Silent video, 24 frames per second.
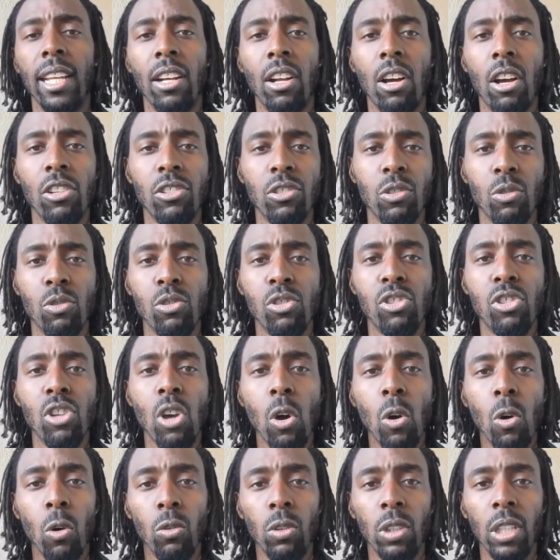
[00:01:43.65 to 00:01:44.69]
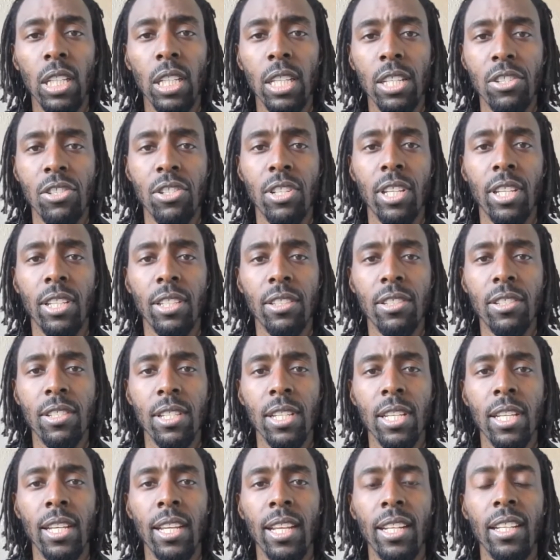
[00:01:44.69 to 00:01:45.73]
and also sold
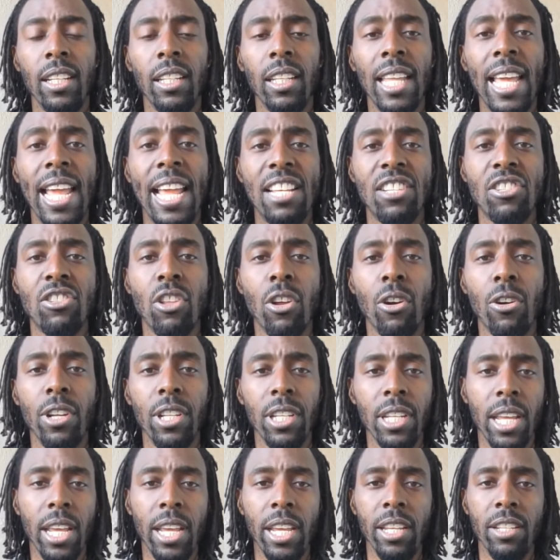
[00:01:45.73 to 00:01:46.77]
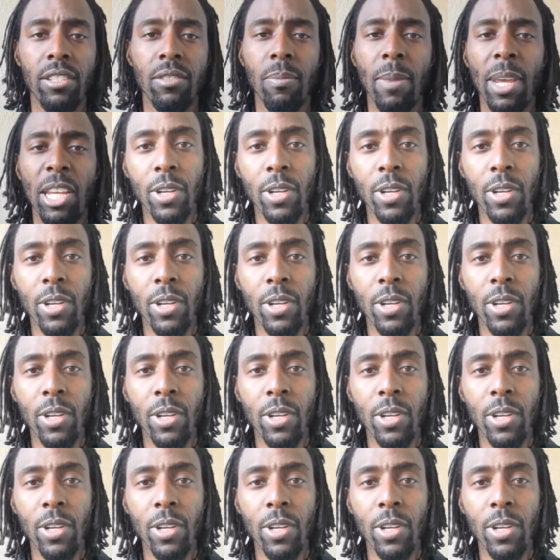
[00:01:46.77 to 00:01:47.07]
listings in the last 30 days.